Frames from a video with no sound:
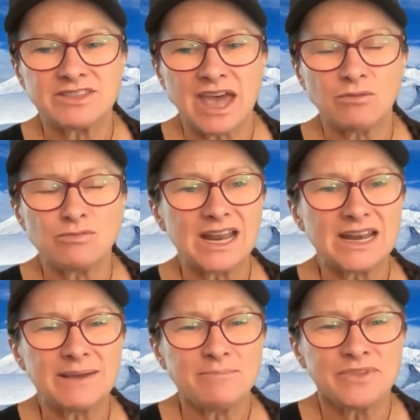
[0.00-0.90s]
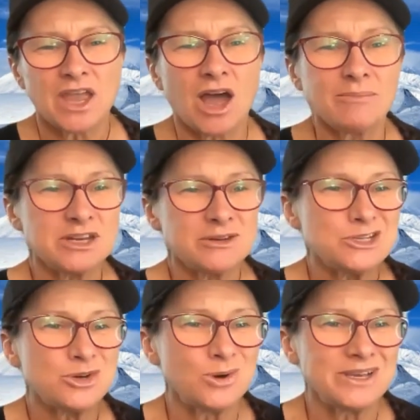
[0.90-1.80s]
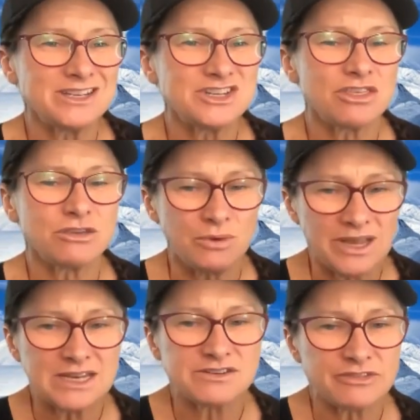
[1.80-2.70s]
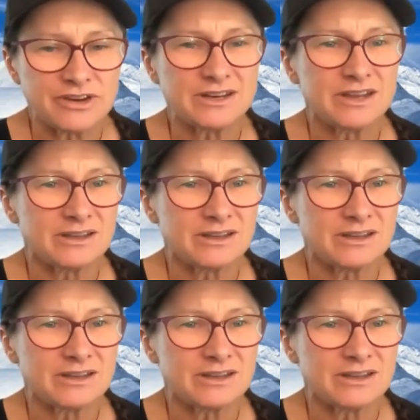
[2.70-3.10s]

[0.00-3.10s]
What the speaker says: that really I'm going to be talking to three different